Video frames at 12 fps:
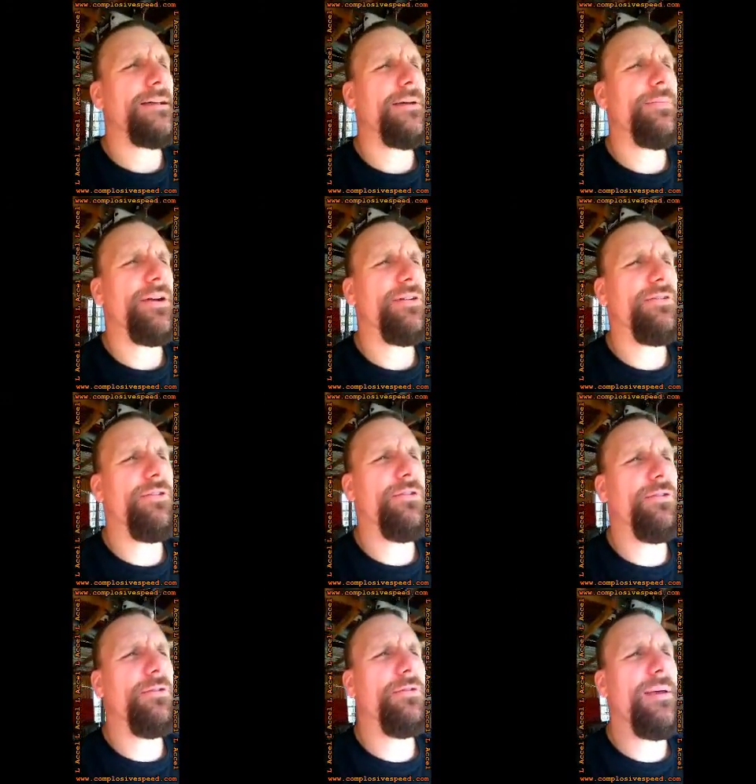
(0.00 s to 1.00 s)
compared
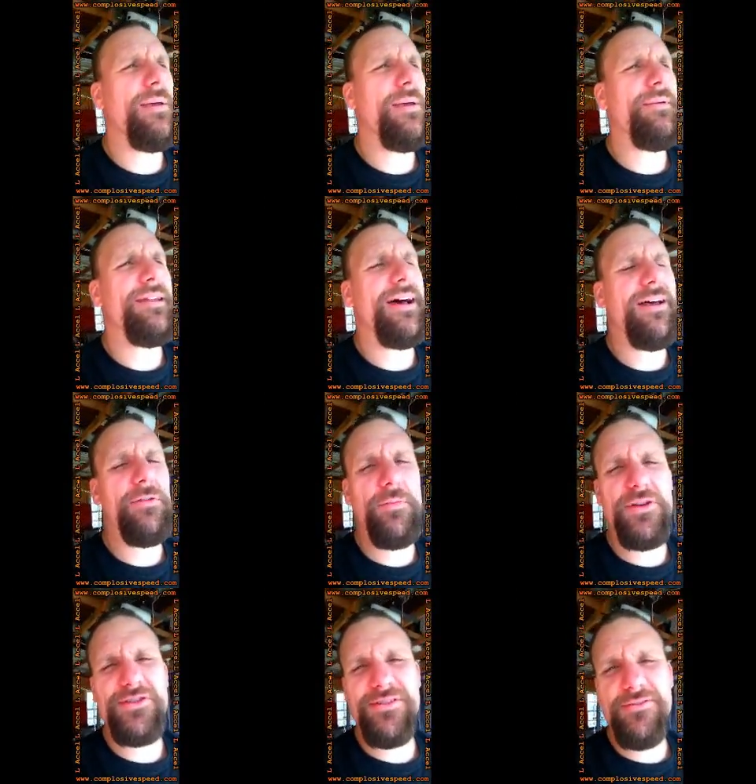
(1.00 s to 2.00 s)
to maybe not as
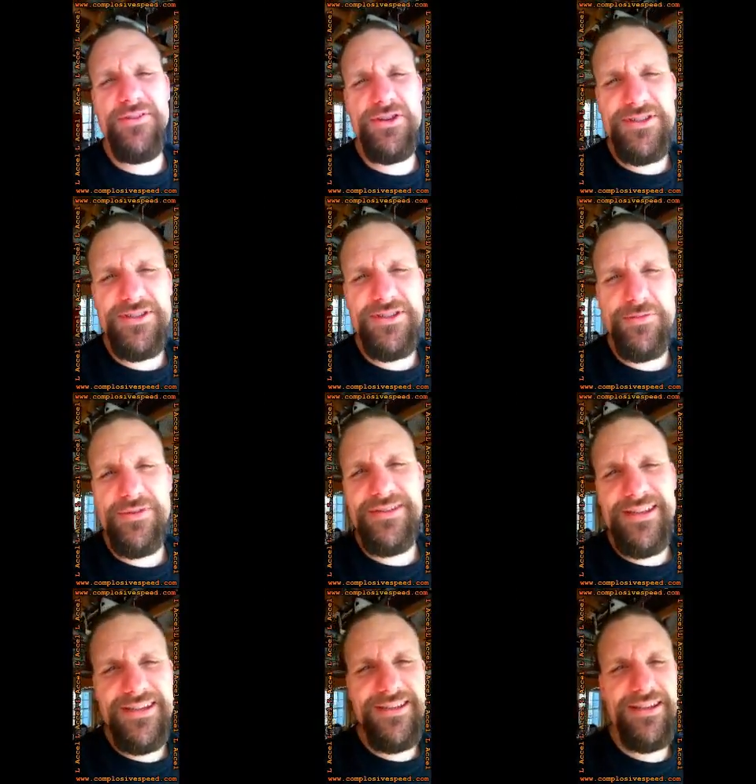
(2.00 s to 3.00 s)
much of the vision when someone
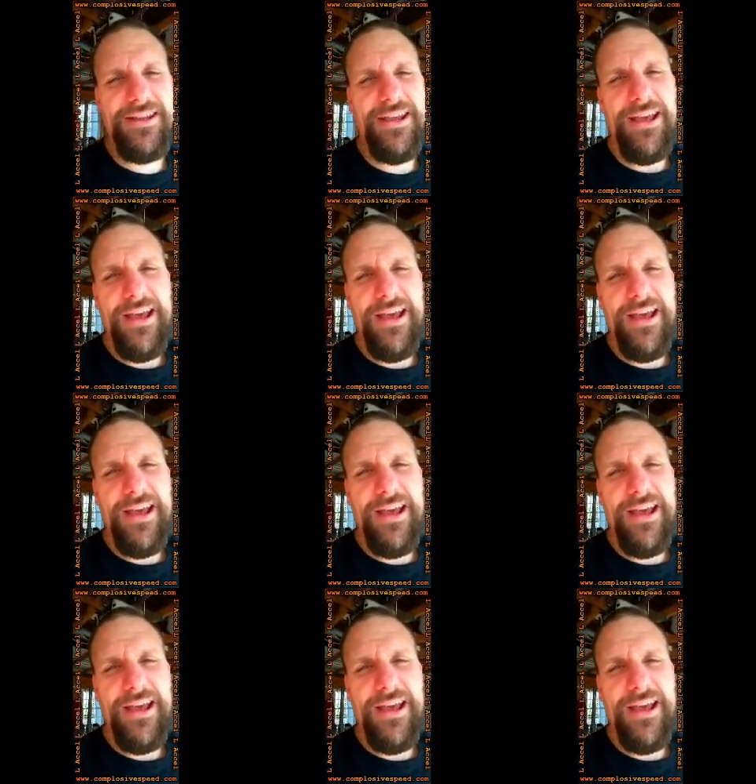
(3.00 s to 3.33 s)
sees it